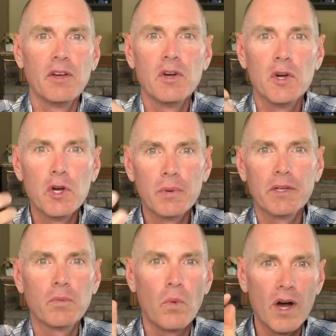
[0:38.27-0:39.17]
Who
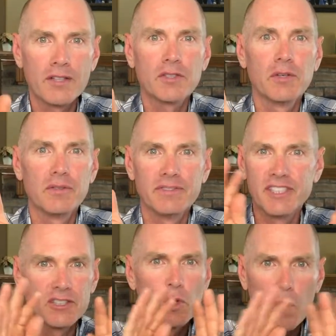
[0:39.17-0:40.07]
wouldn't want to
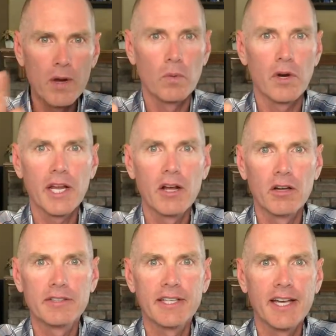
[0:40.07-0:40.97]
just quit working
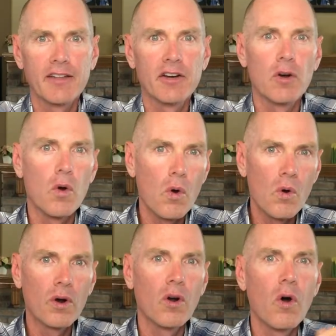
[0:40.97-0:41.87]
altogether
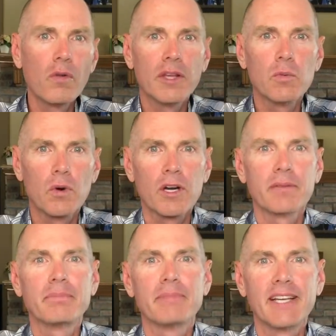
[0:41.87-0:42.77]
or only
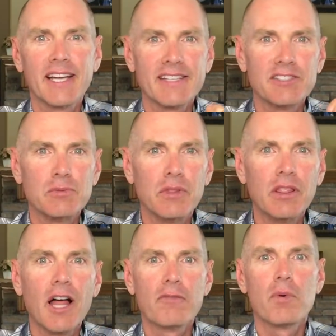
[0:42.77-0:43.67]
work because you
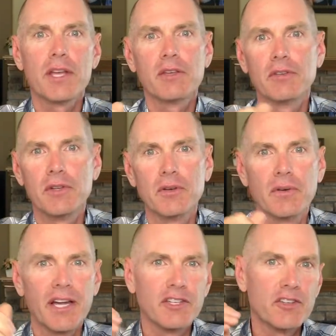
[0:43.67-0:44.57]
love what you do
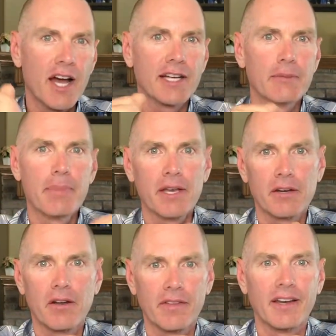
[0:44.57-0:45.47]
and you're not
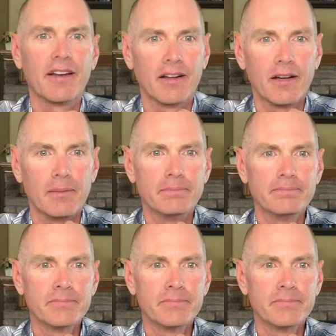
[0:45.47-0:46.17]
dependent on that income?